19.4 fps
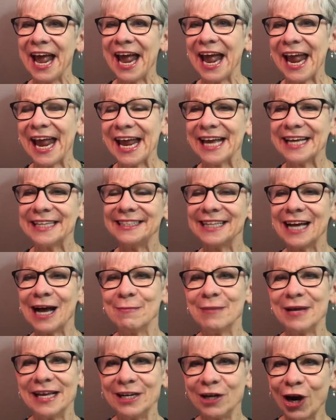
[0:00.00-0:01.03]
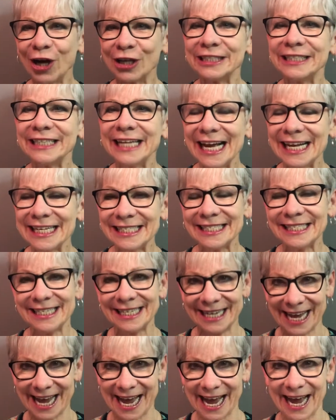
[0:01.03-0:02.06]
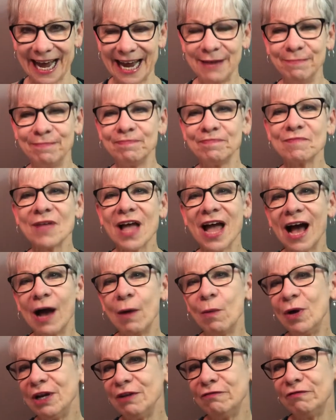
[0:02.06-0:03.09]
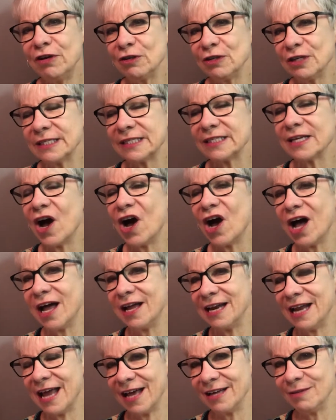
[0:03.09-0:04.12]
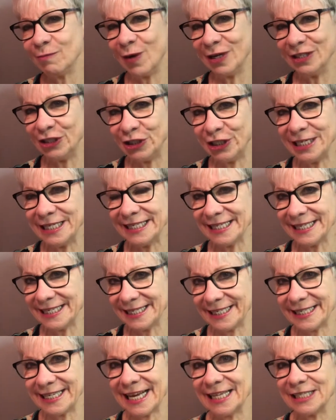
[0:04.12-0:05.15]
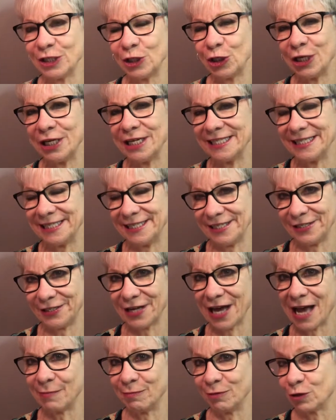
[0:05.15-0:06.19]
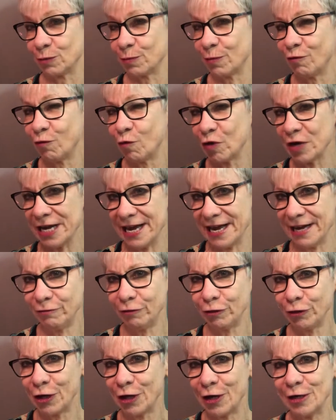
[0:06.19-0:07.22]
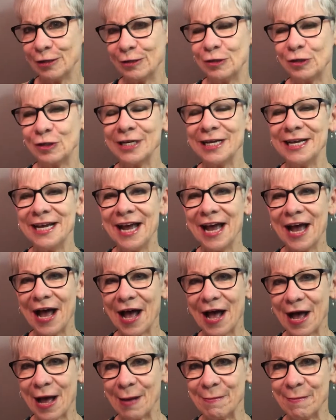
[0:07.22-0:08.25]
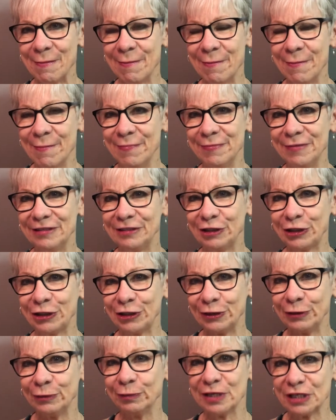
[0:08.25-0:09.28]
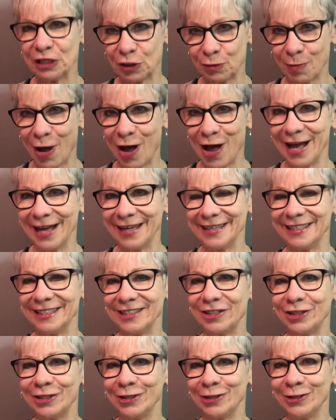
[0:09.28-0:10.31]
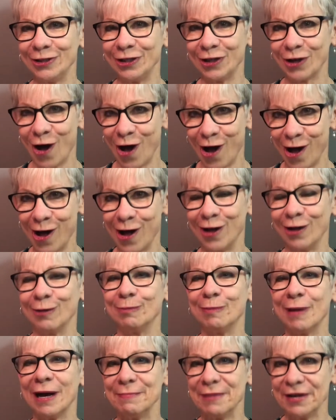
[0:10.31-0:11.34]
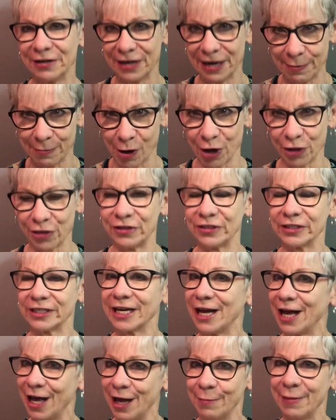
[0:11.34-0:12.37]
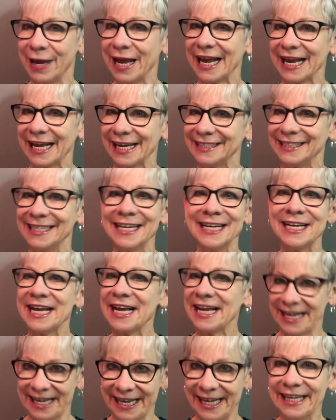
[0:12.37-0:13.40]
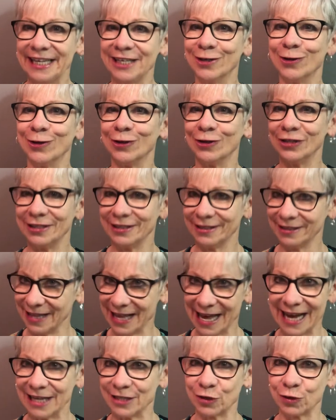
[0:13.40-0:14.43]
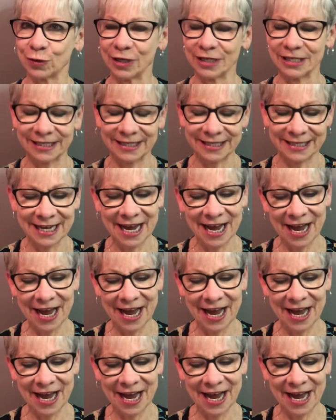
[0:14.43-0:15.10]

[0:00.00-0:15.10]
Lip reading: And in our text today, I want to focus on what Jesus says to his disciples before he ever goes to respond to the call by Mary and Martha to come and heal Lazarus.